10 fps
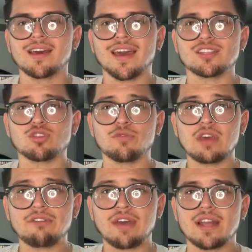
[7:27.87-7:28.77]
And so if you
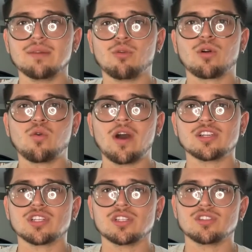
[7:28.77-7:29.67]
have any more
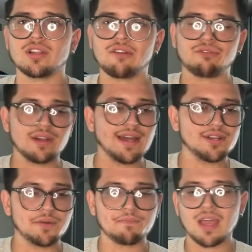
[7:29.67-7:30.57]
questions, you're like,
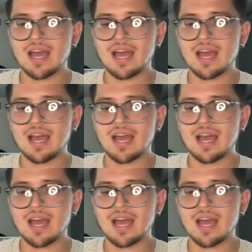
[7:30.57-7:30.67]
Fernando,